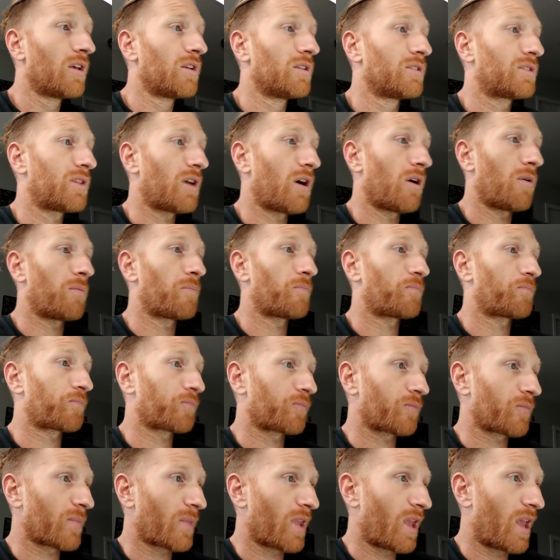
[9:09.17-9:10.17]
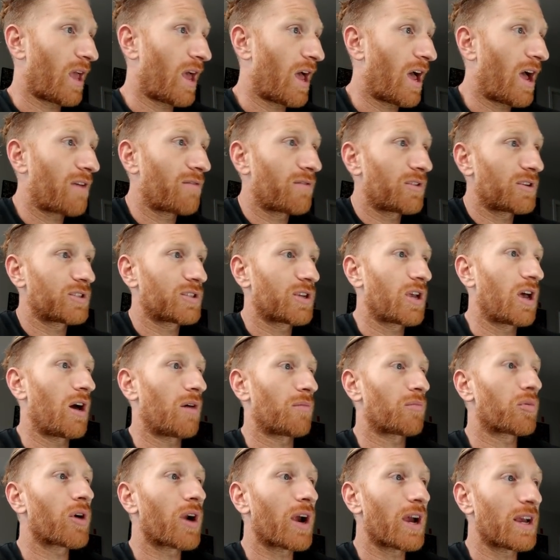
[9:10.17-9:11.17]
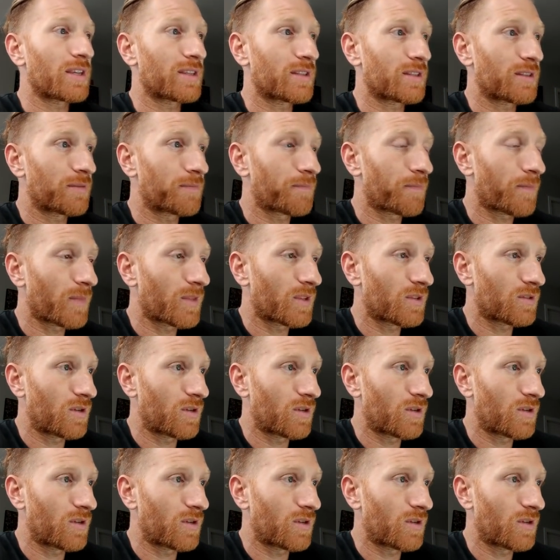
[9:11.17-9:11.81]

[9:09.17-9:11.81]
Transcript: So average cut price.